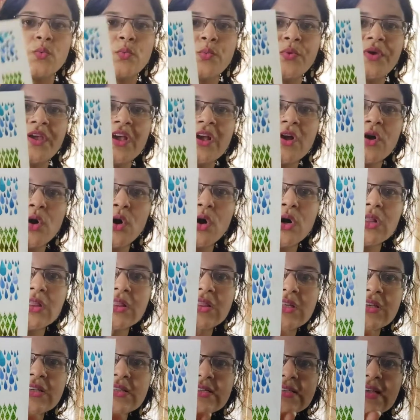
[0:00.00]
we call
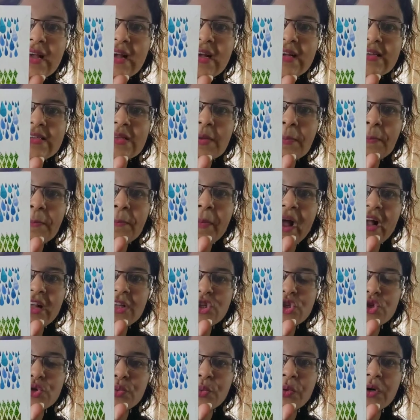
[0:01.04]
this as a
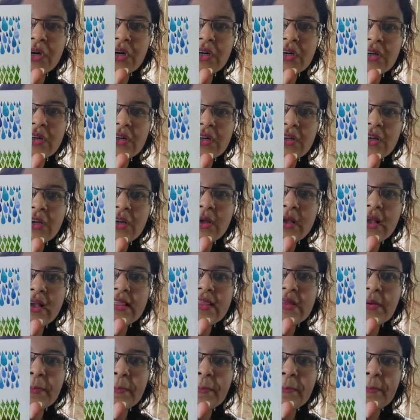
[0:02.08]
patchwork look
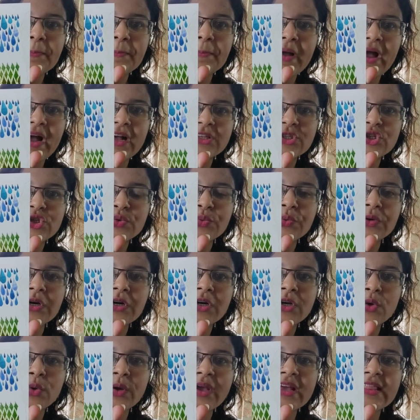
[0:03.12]
at the
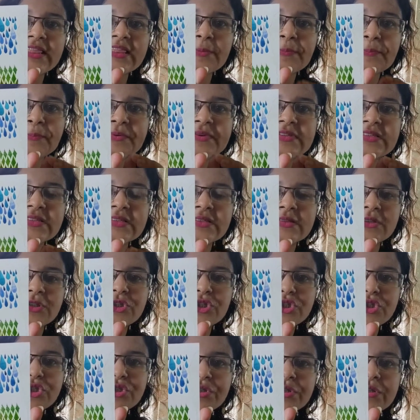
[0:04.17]
patchwork look at the
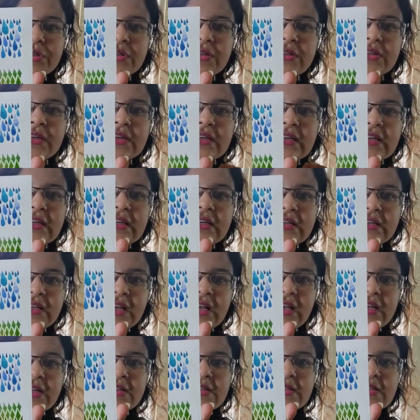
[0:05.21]
precision the
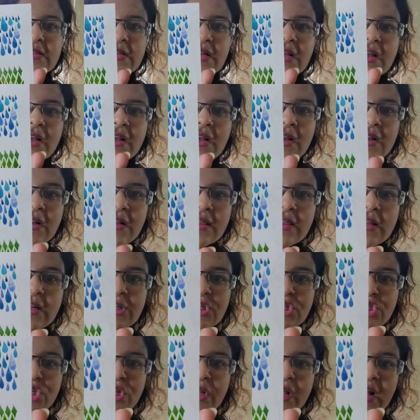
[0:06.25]
details that
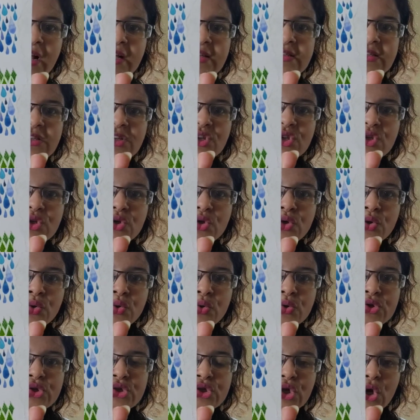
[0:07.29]
she has
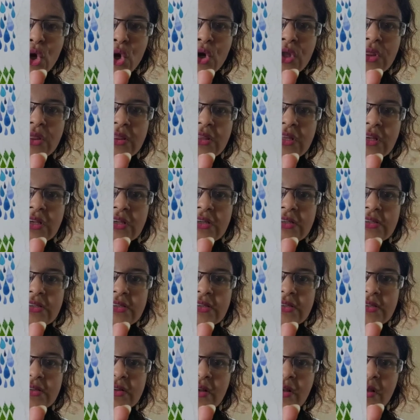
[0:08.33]
used on these
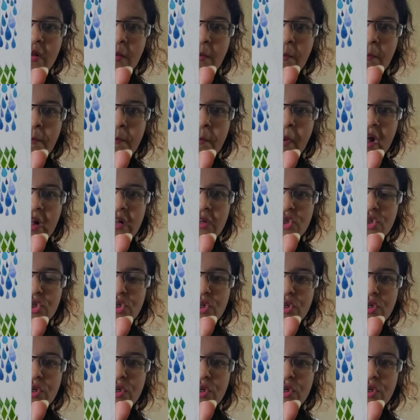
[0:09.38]
patch